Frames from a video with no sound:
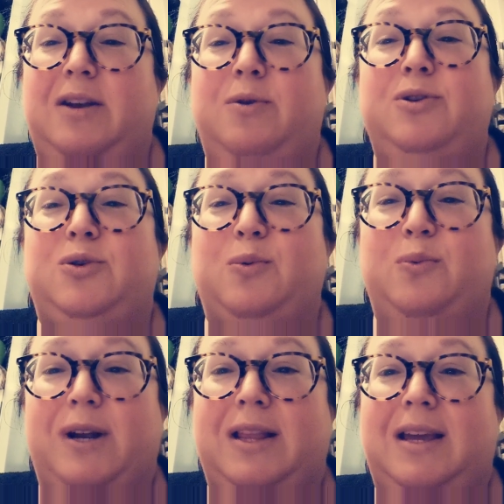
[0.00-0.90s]
and it was
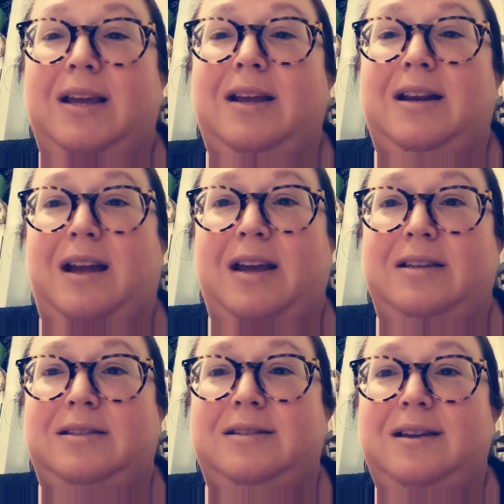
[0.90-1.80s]
really
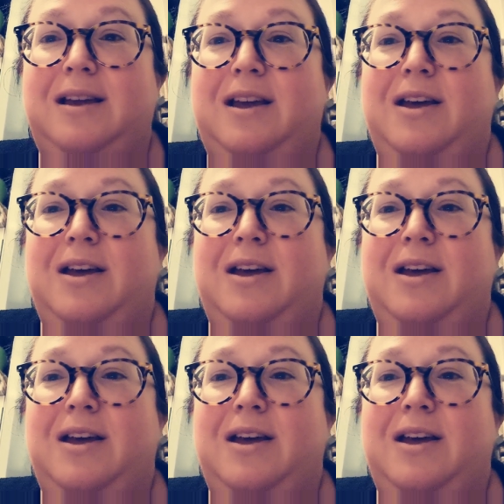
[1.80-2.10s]
nice.